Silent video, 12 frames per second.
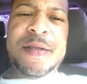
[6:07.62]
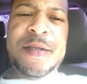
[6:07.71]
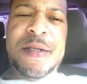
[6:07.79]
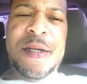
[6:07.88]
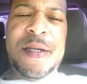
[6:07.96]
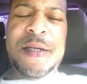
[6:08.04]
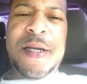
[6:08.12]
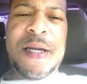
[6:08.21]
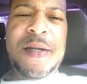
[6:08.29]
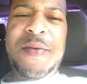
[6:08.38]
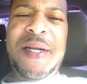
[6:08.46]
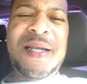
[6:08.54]
It's just
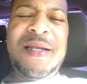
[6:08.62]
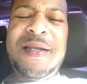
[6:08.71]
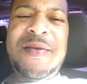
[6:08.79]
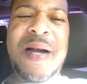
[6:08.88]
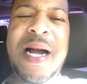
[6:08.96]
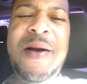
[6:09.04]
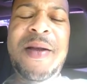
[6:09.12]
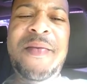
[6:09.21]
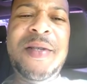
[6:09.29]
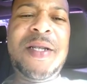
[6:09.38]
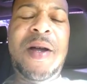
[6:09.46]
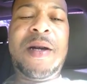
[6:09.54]
like, what? Why are we
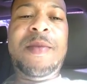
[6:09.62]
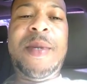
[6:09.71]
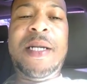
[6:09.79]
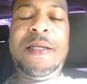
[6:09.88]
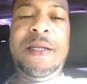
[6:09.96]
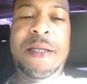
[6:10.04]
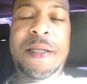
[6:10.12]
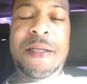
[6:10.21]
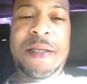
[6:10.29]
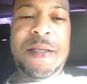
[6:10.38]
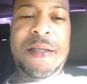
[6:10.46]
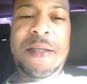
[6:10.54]
even talking about this?